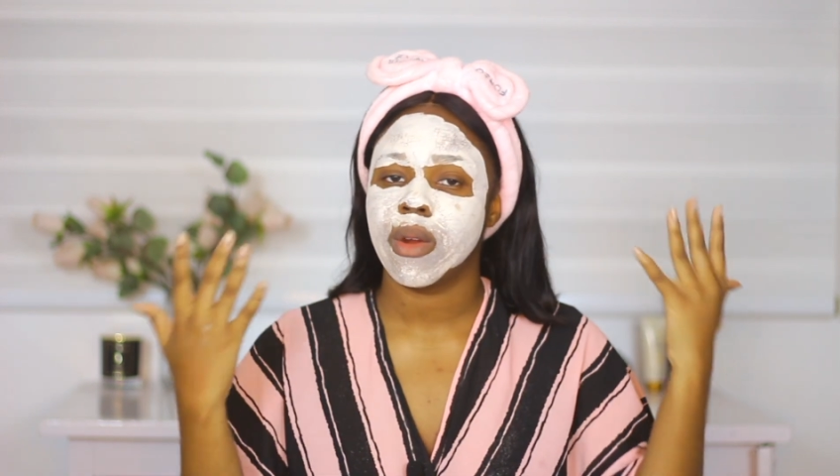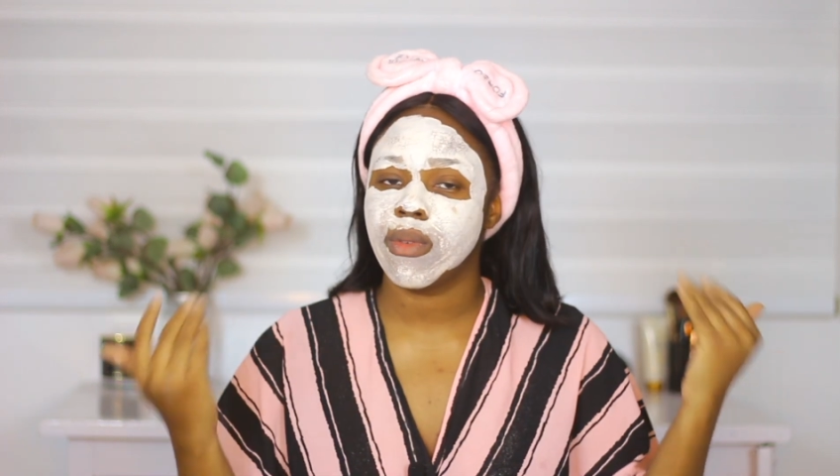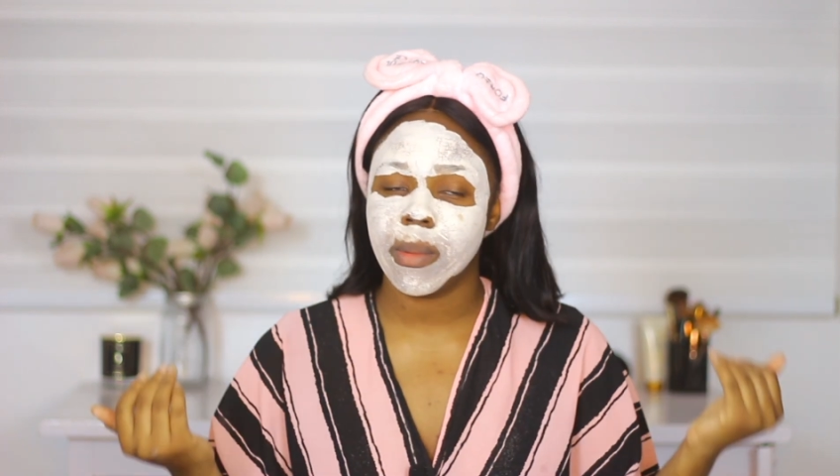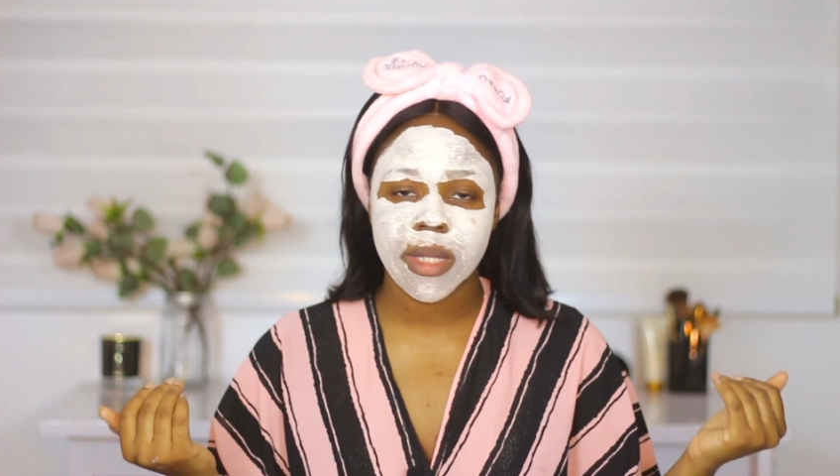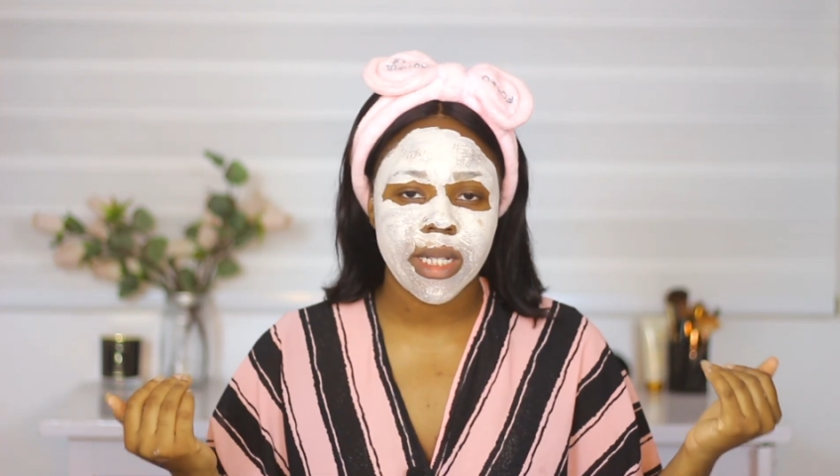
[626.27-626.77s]

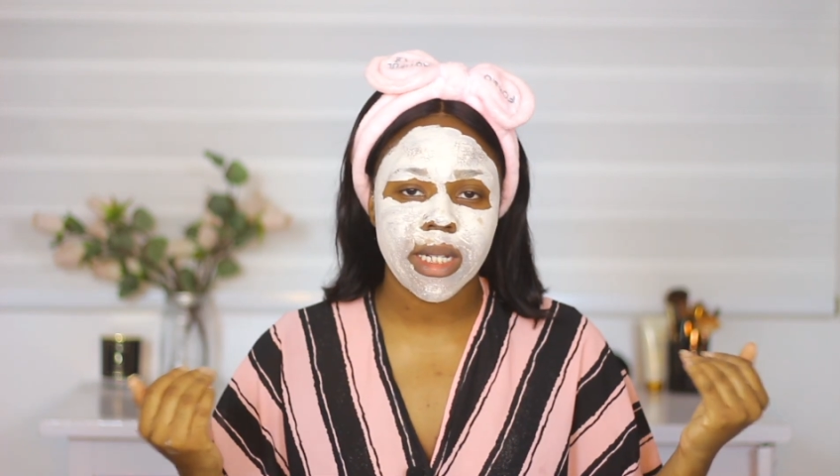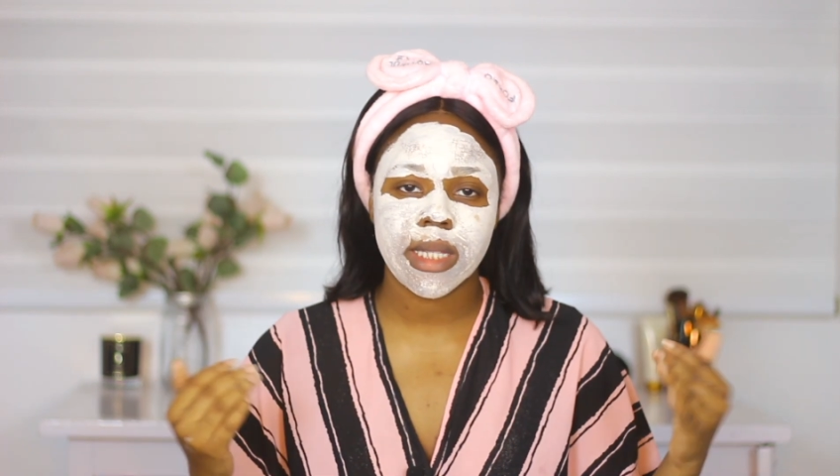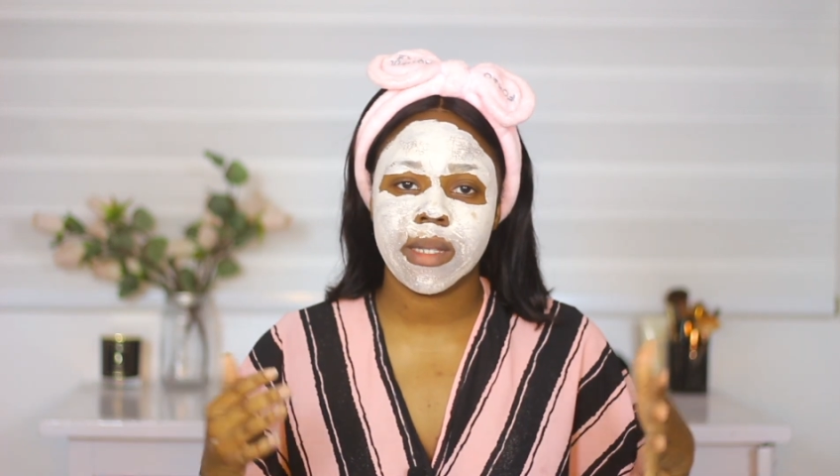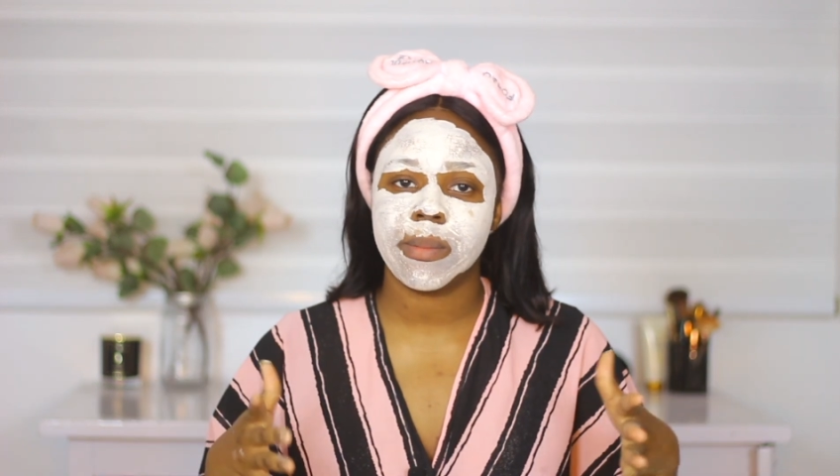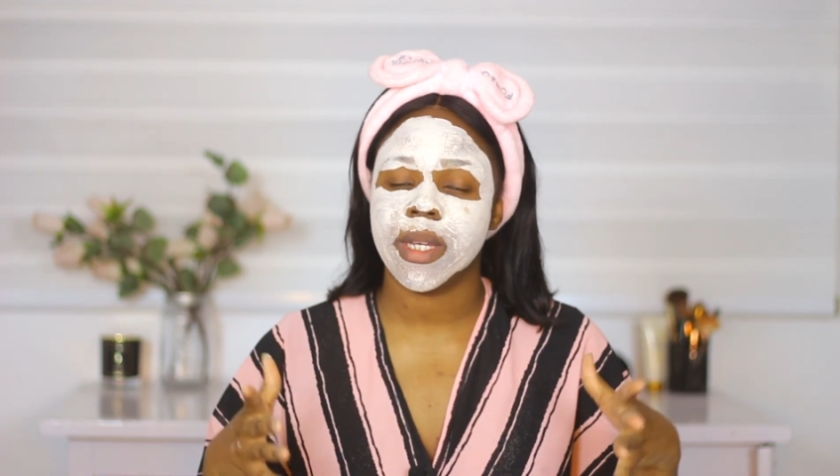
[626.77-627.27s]
rub it a
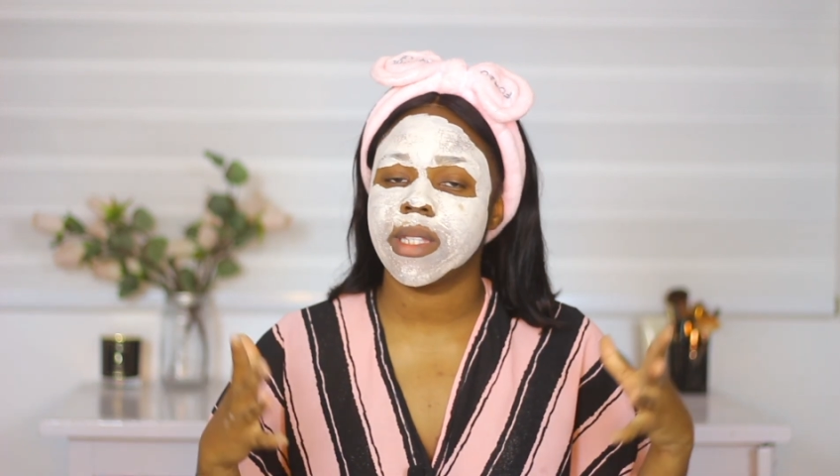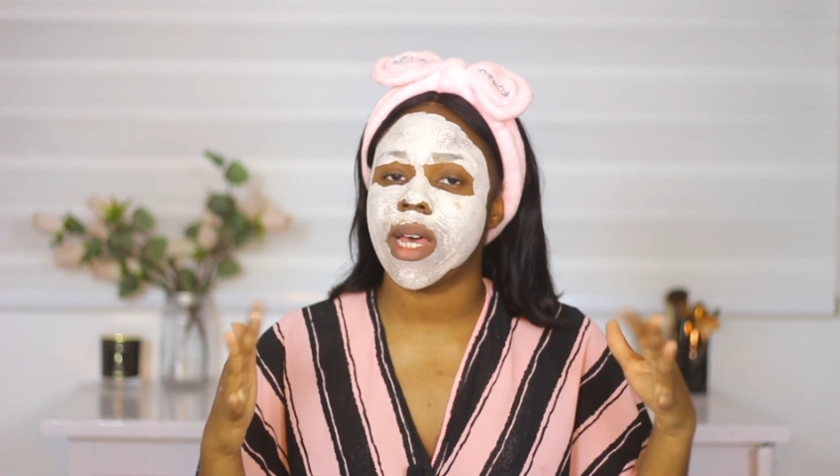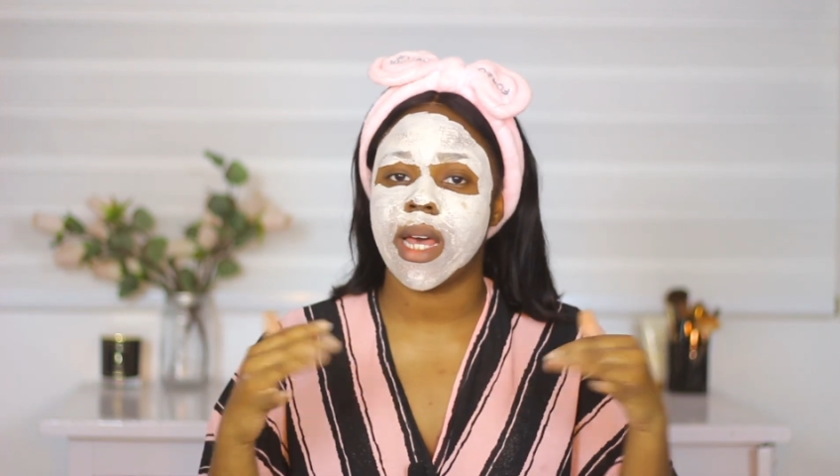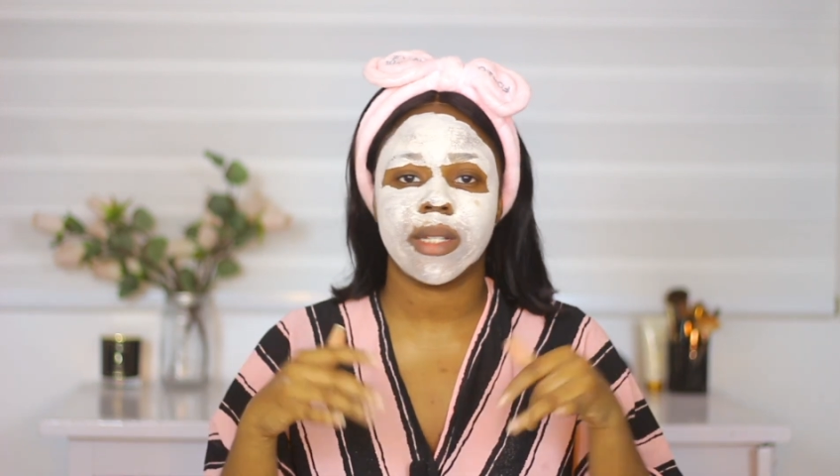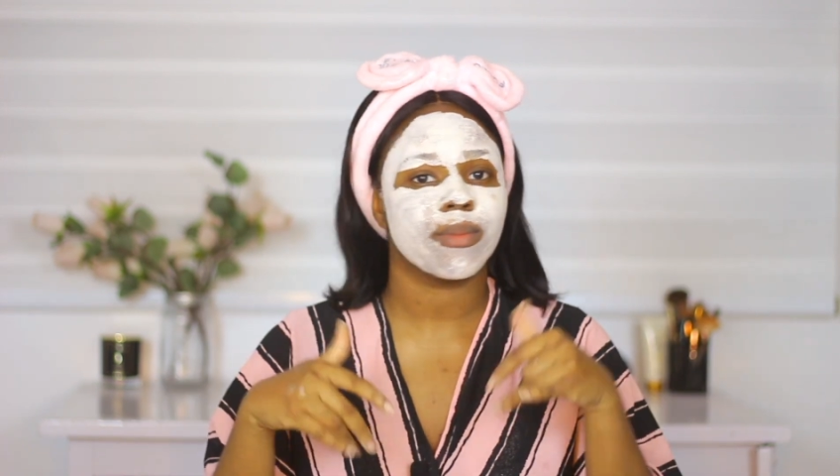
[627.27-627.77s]
little bit,
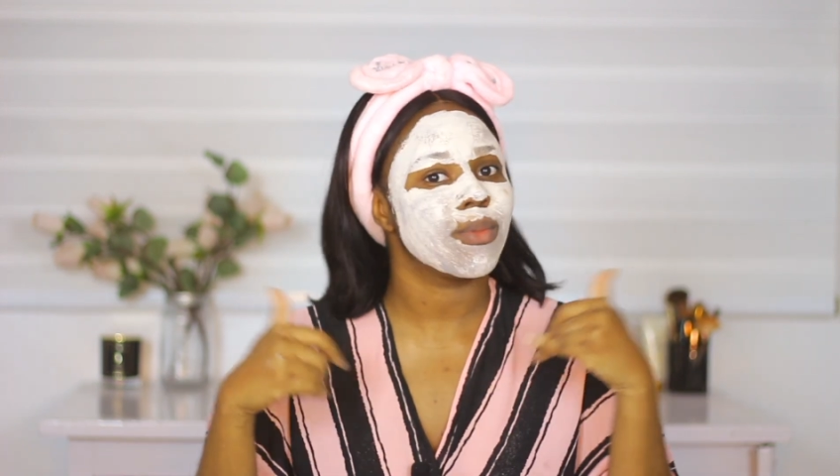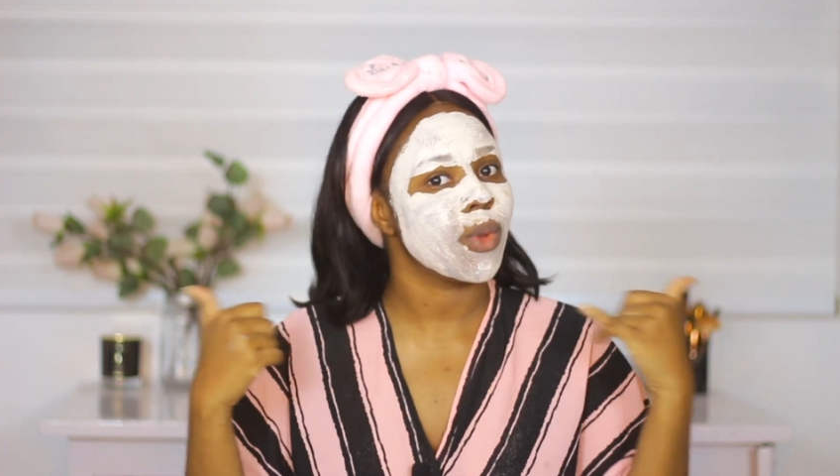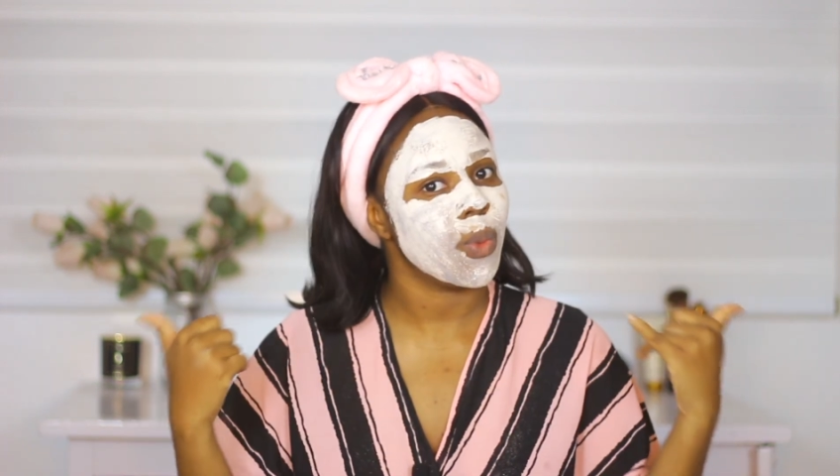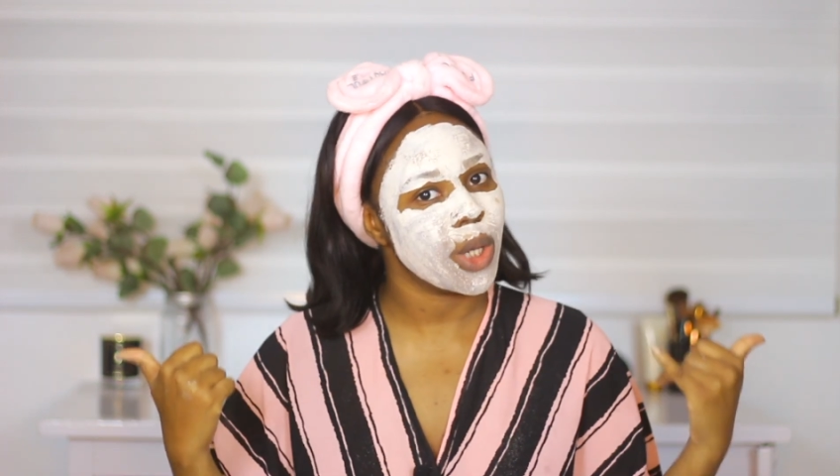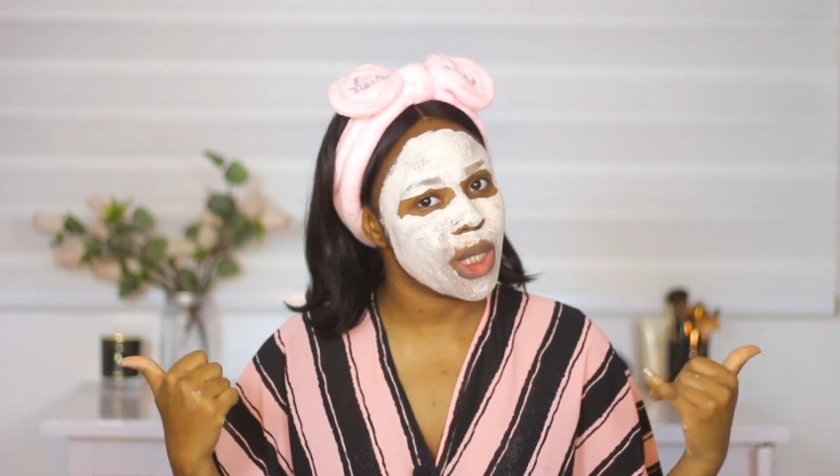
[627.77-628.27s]
and
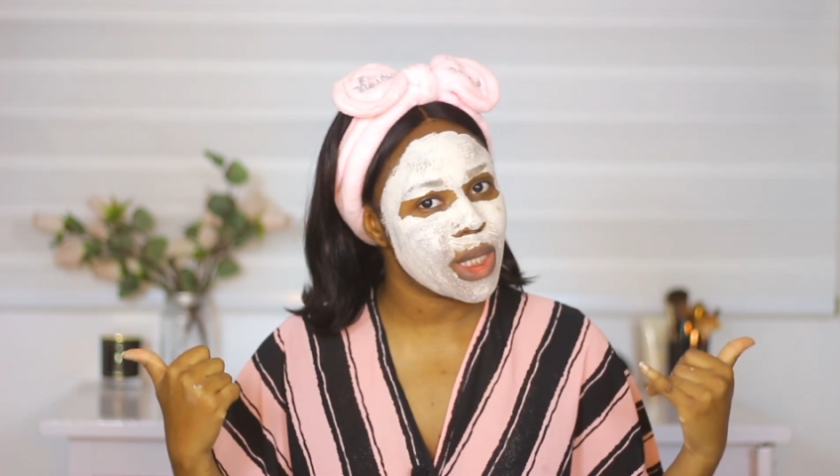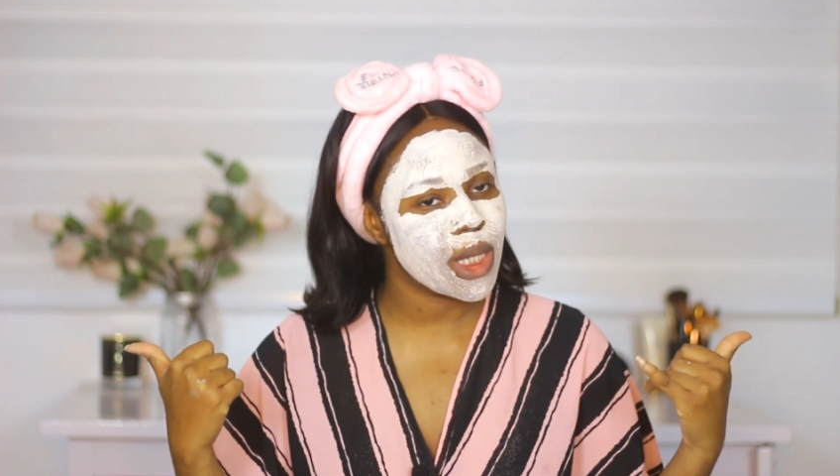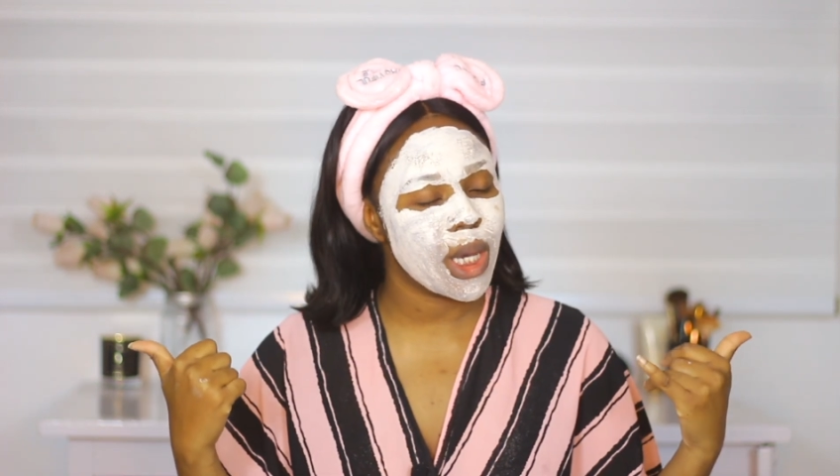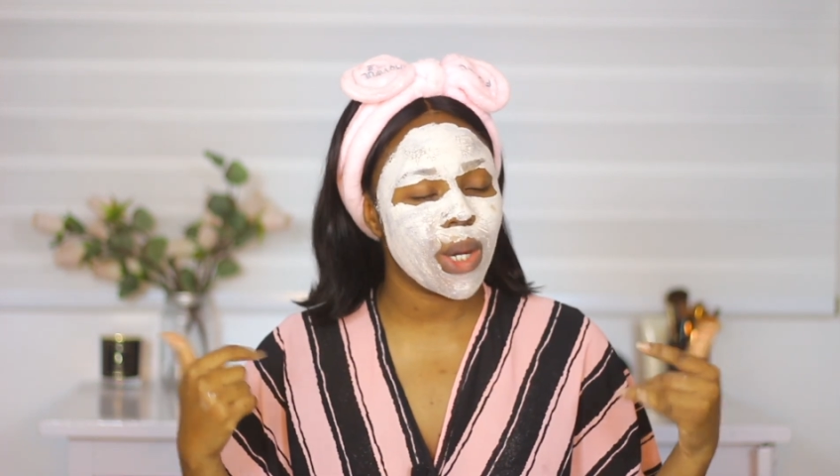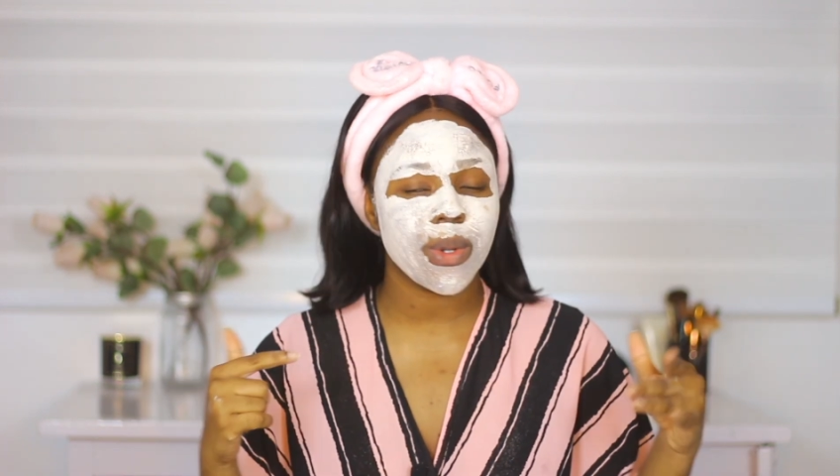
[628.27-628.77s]
we're good
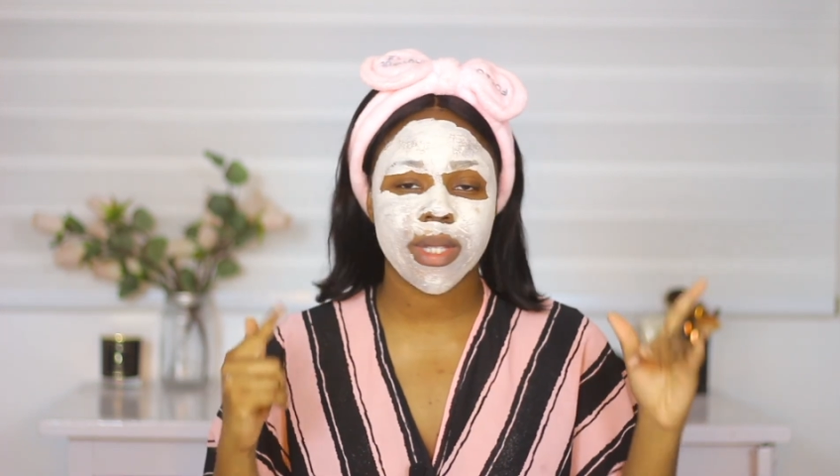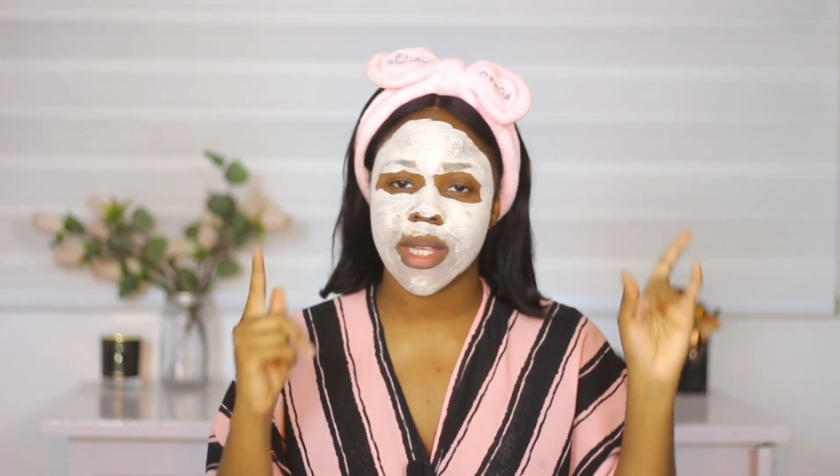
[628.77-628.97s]
to go.